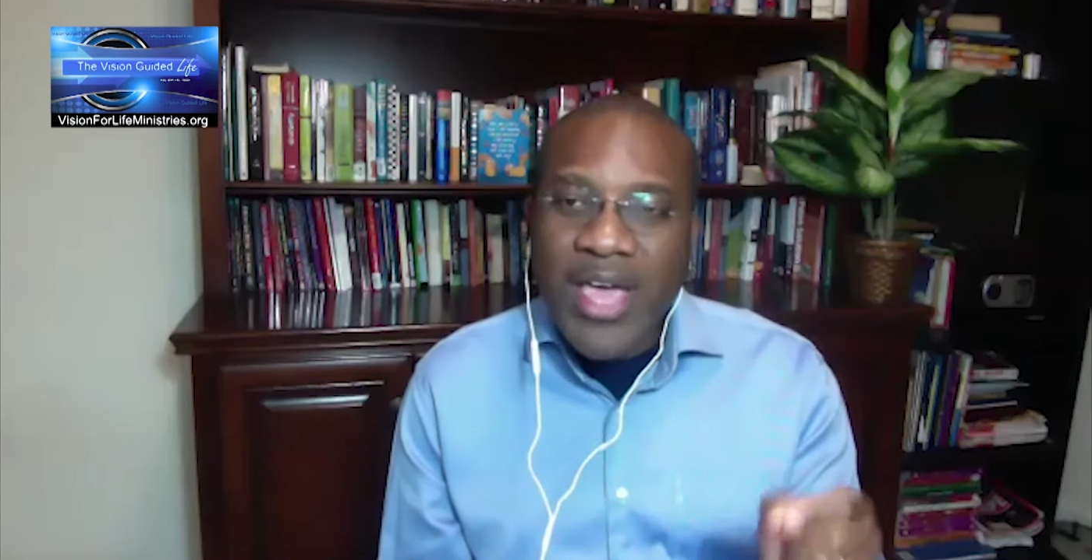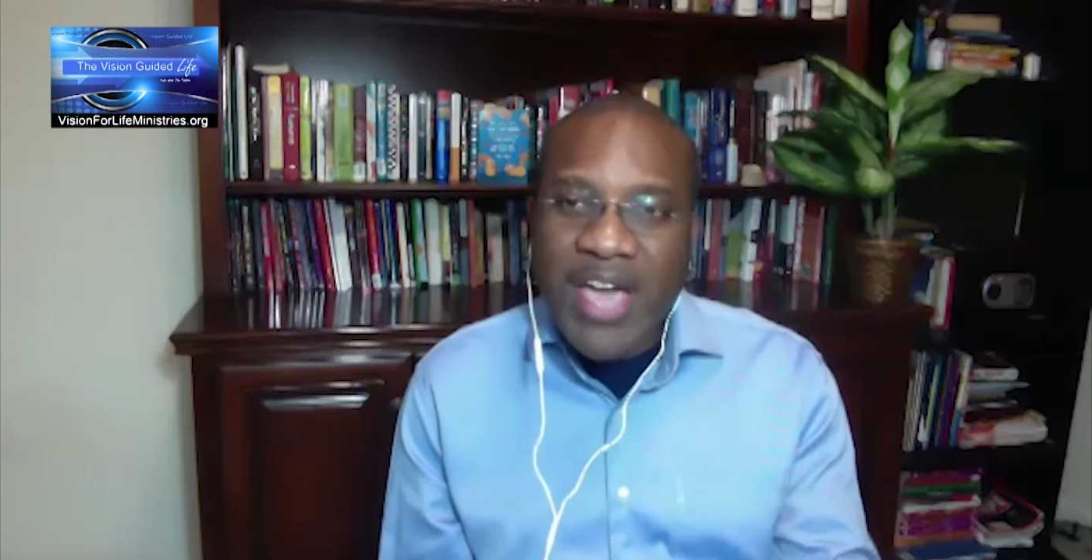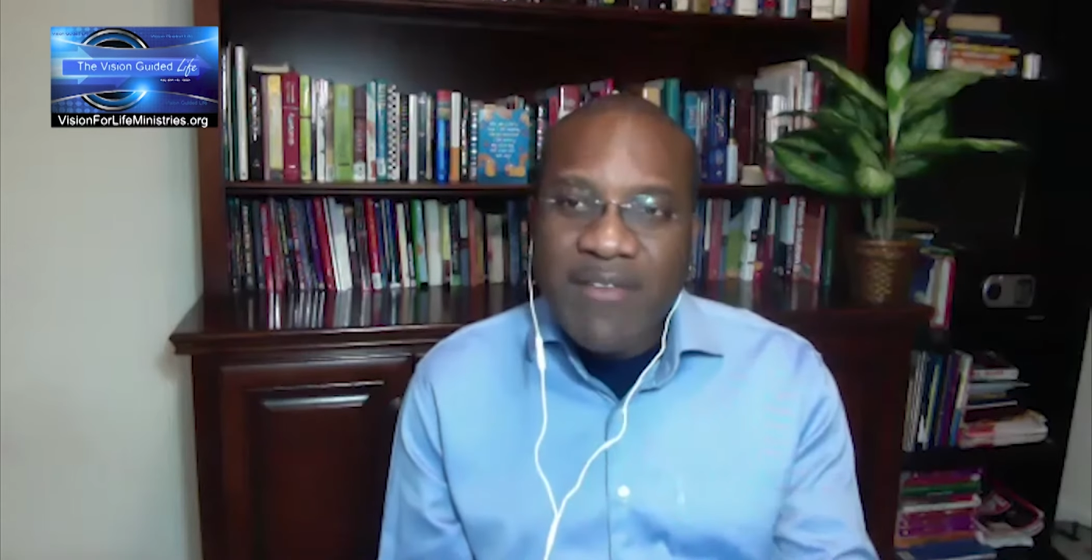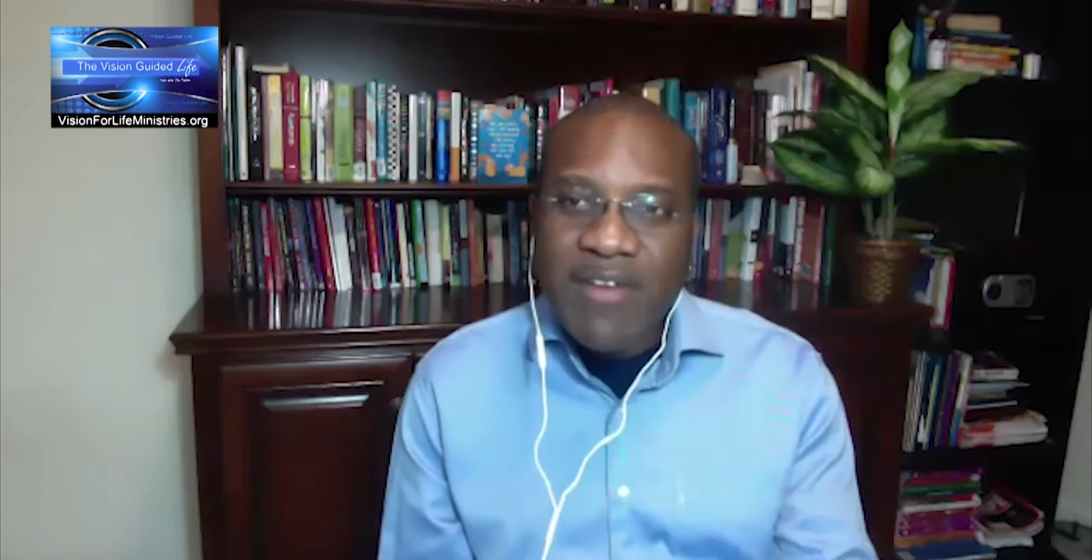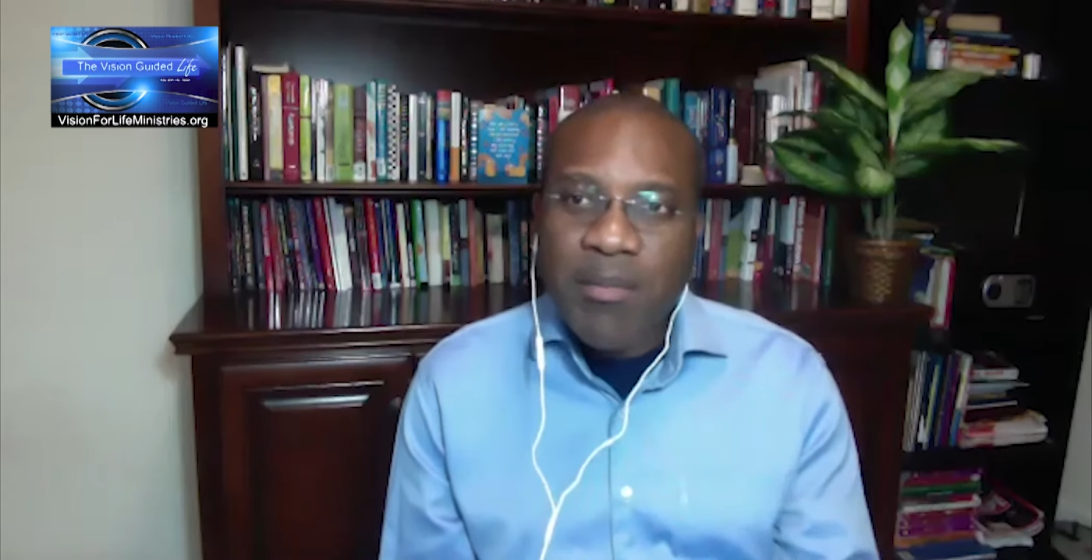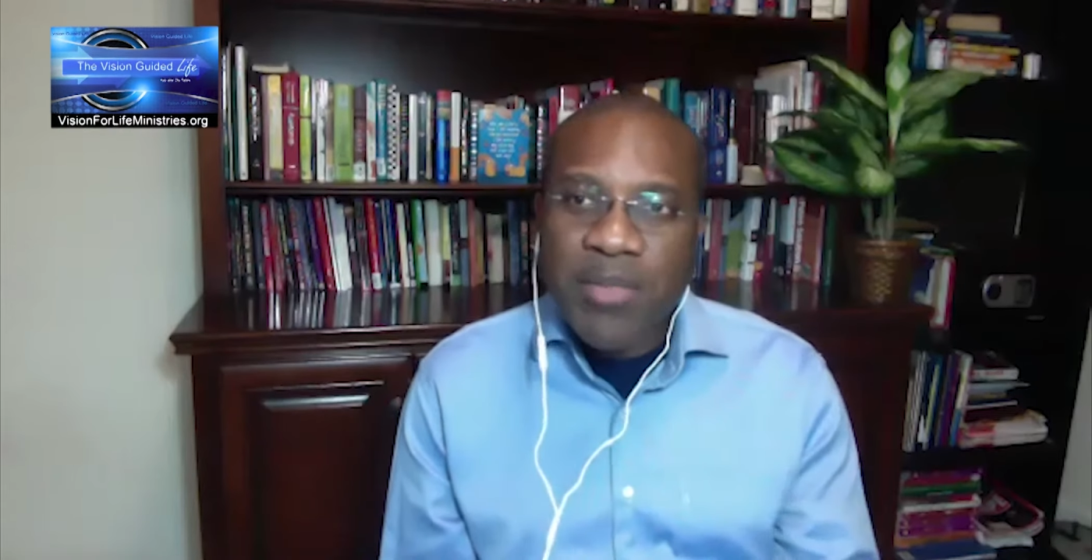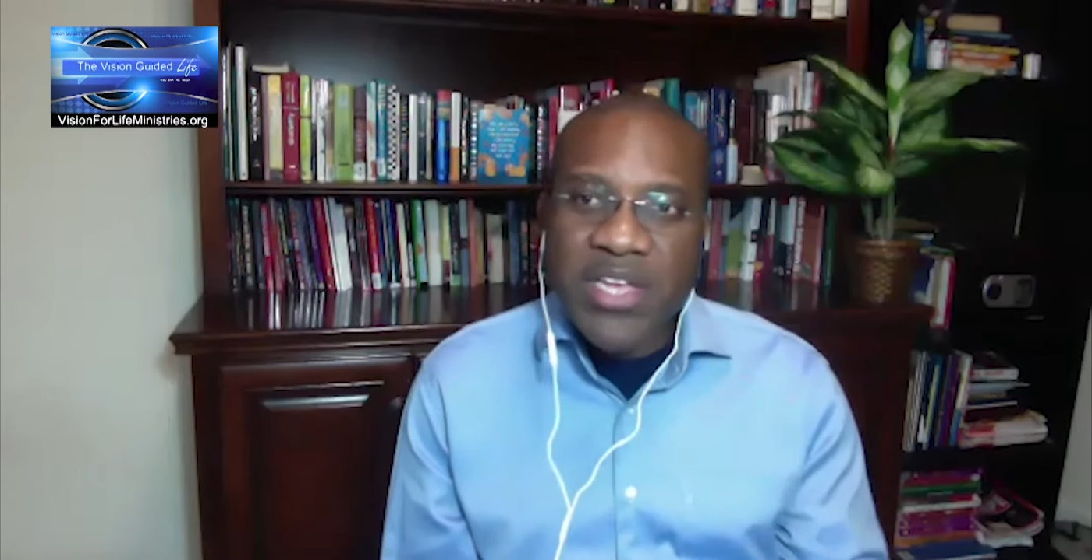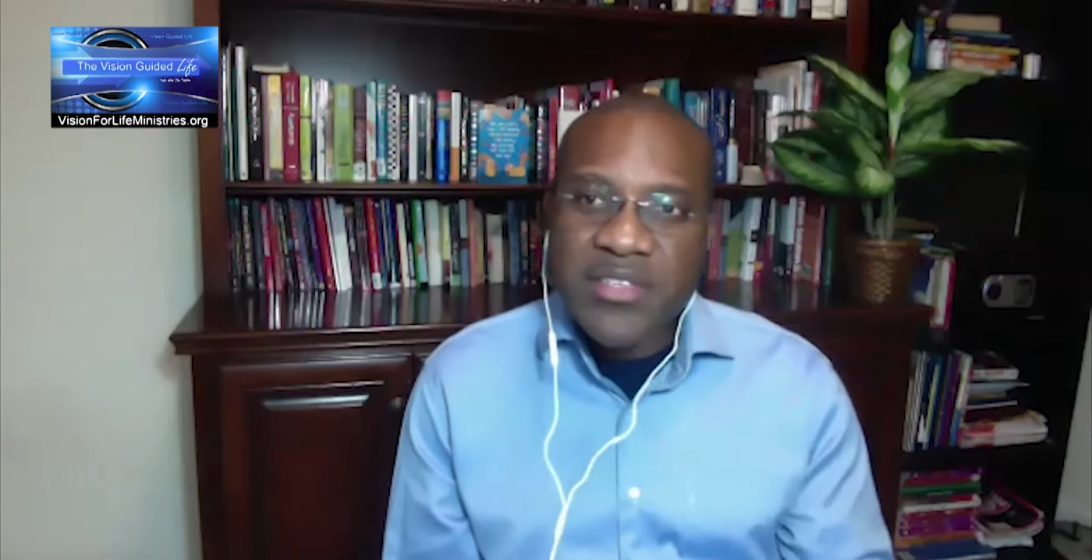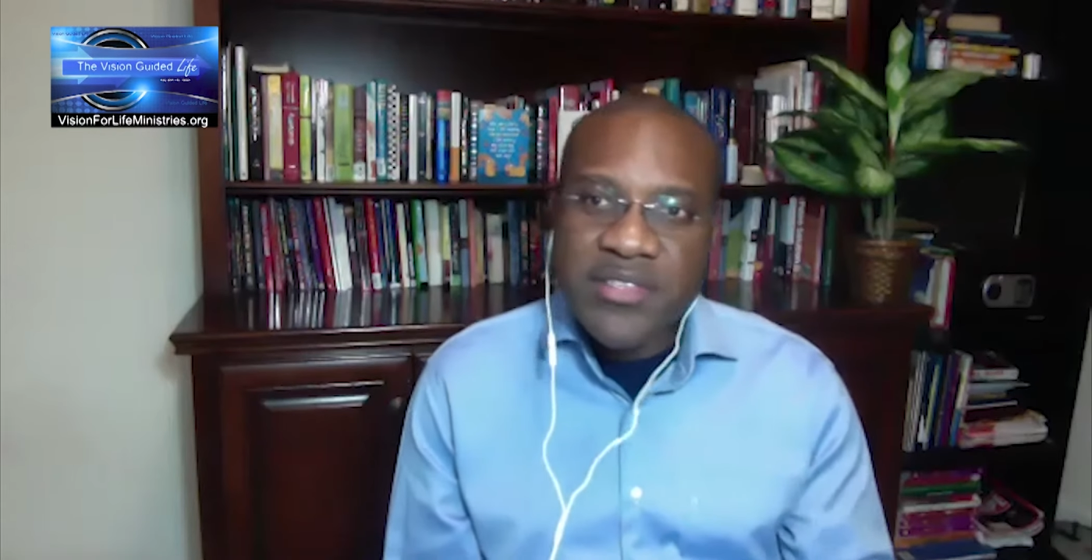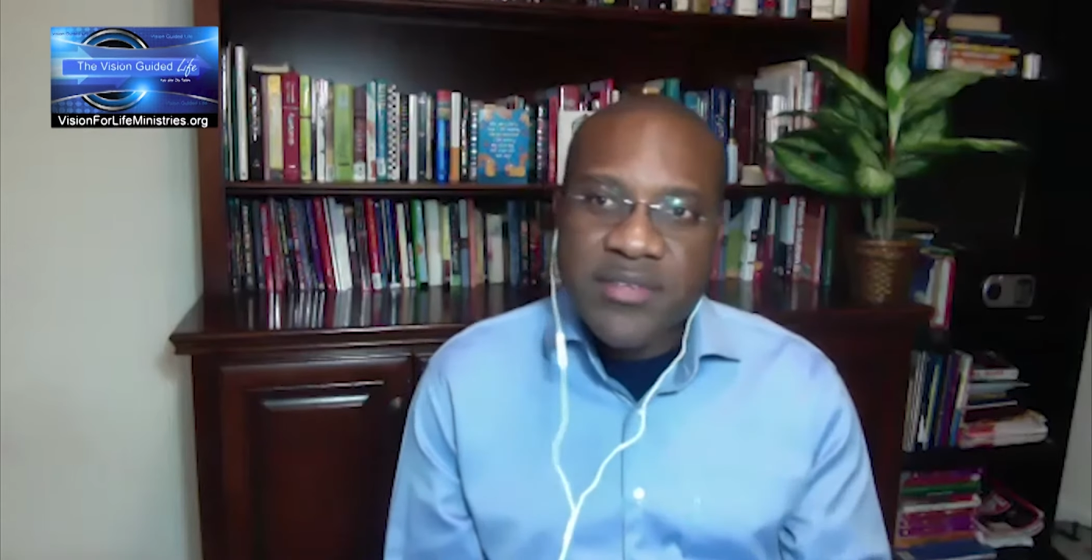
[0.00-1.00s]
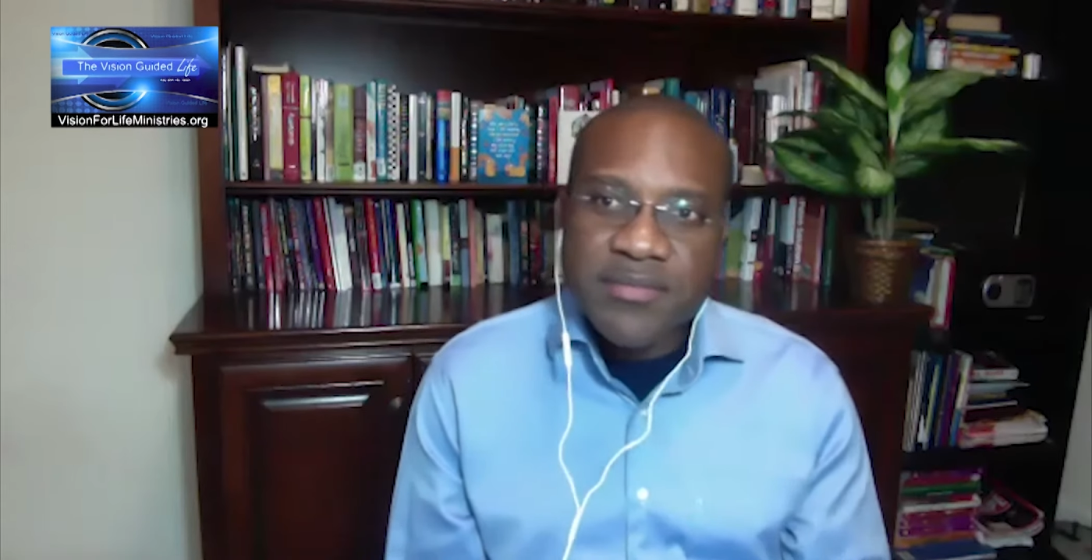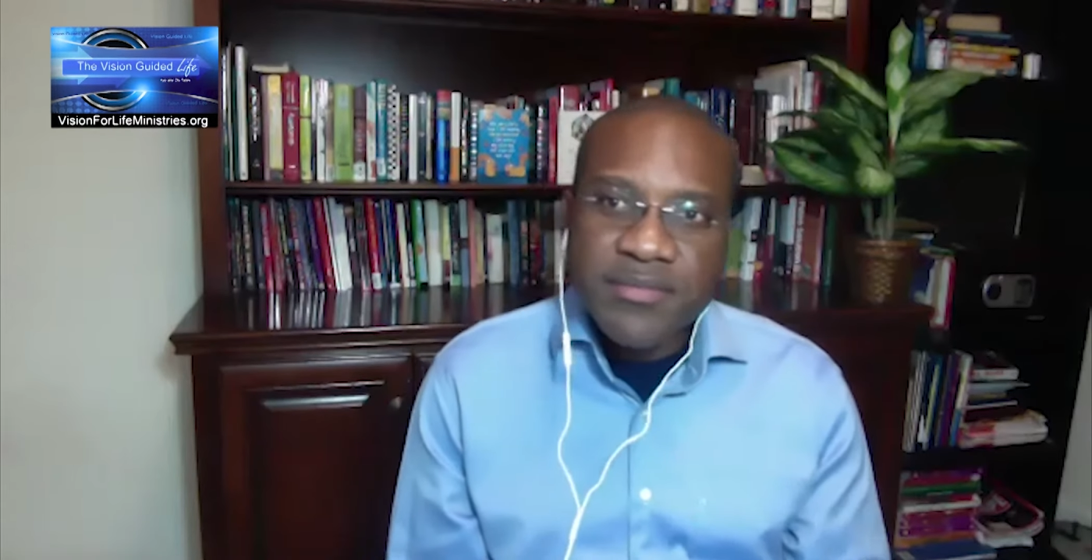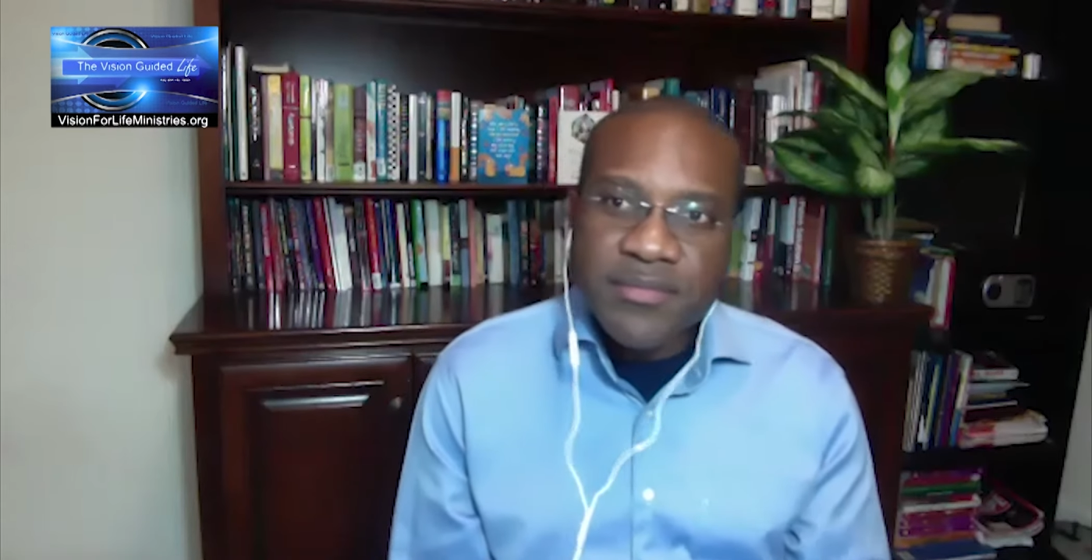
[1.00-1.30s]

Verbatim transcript: have our place.